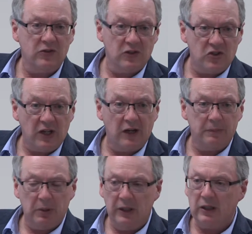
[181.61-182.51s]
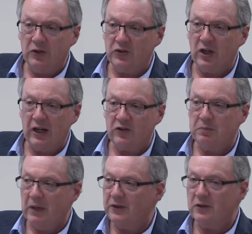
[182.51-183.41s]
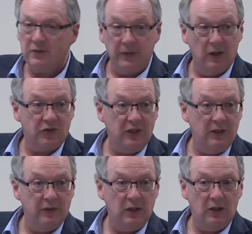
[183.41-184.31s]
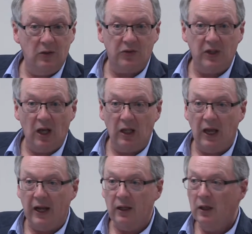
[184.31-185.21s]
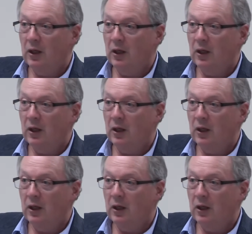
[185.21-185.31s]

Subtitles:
The standard political science methods, folks, even at UCLA,